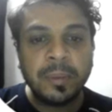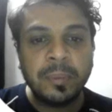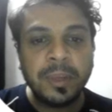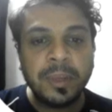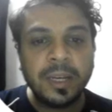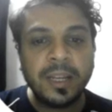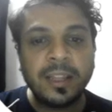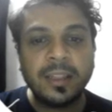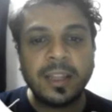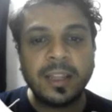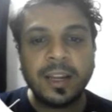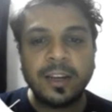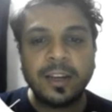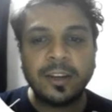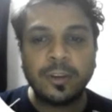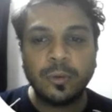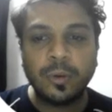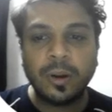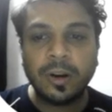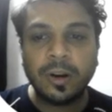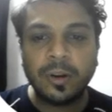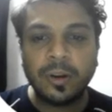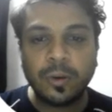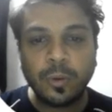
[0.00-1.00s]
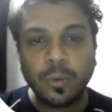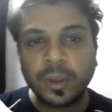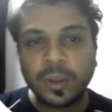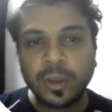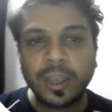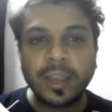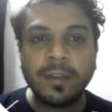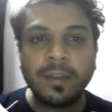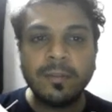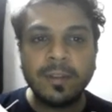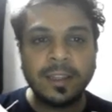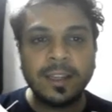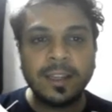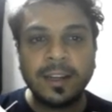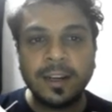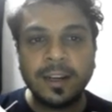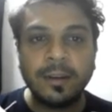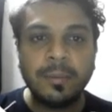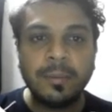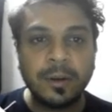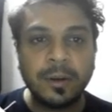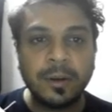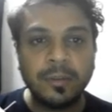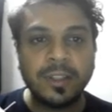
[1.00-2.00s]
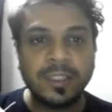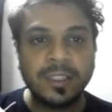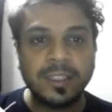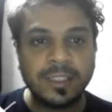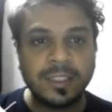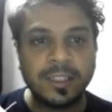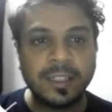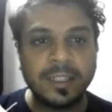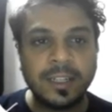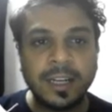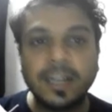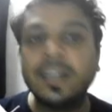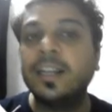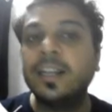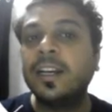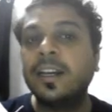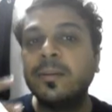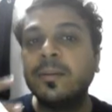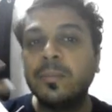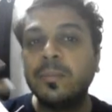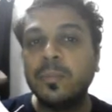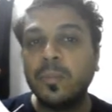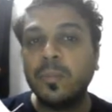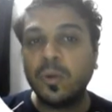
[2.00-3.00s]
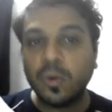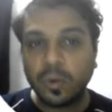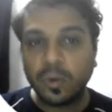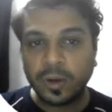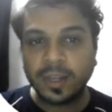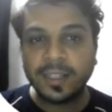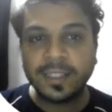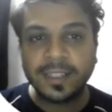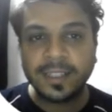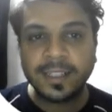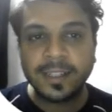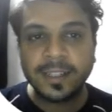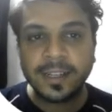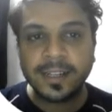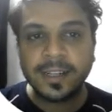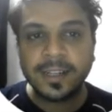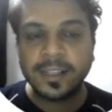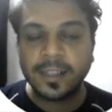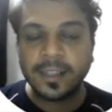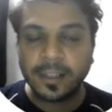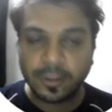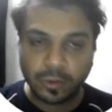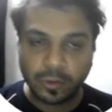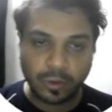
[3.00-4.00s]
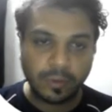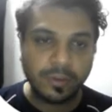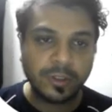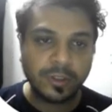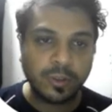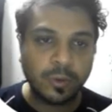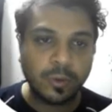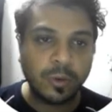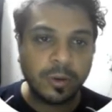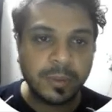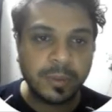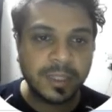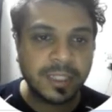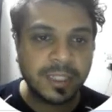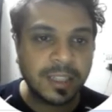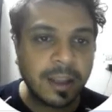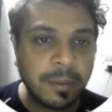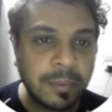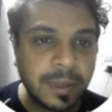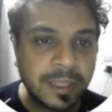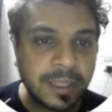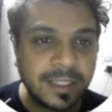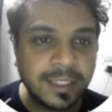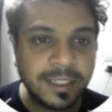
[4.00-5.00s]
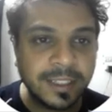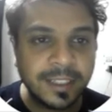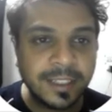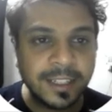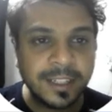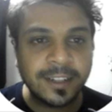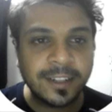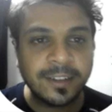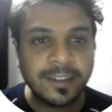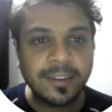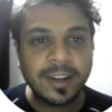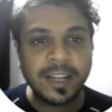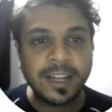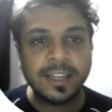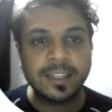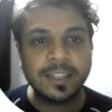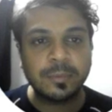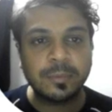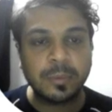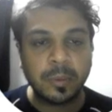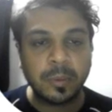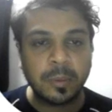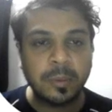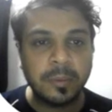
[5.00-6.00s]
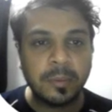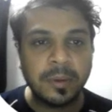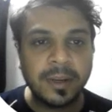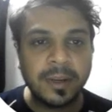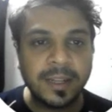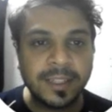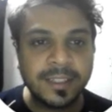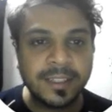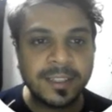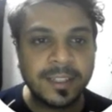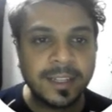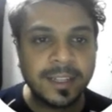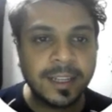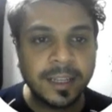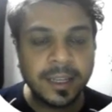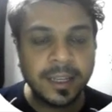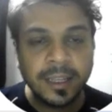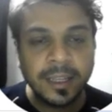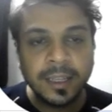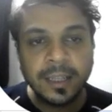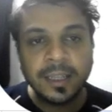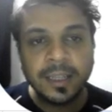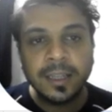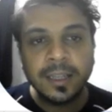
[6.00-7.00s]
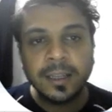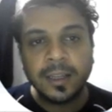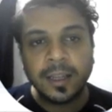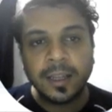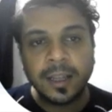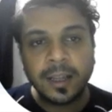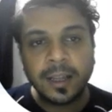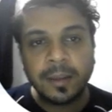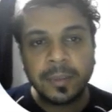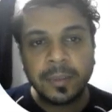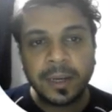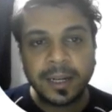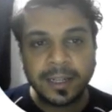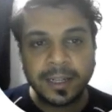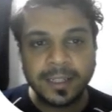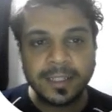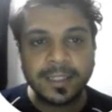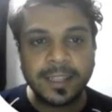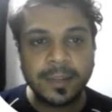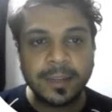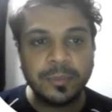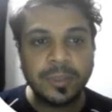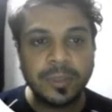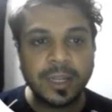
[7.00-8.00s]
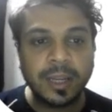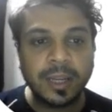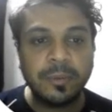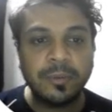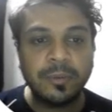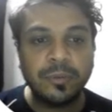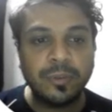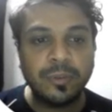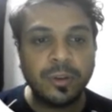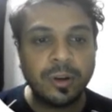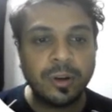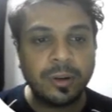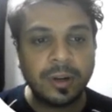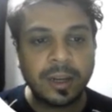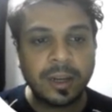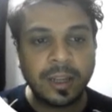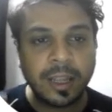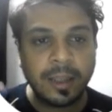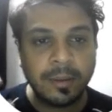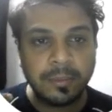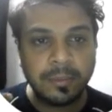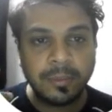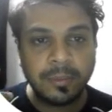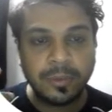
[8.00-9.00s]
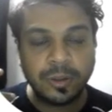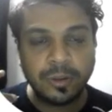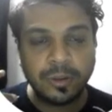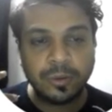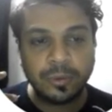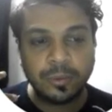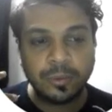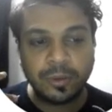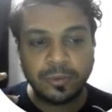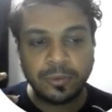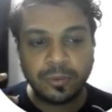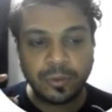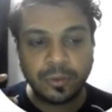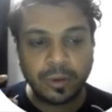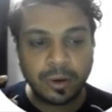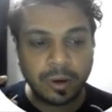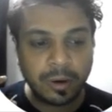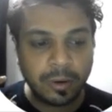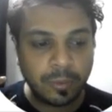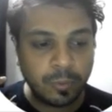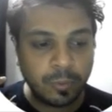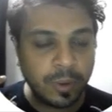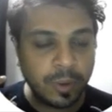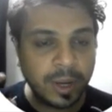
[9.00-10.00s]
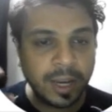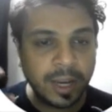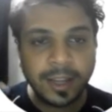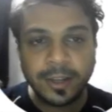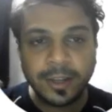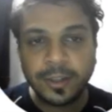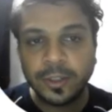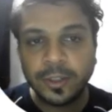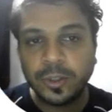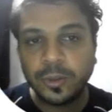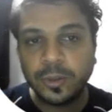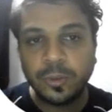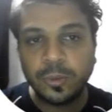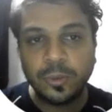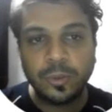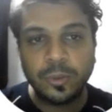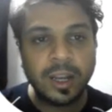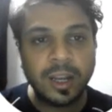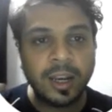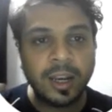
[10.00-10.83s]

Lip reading: meaning that you are okay with a little bit of uncertainty, a little more uncertainty, there's always going to be some uncertainty, right? It's probabilistic. But at the same time, if you are willing to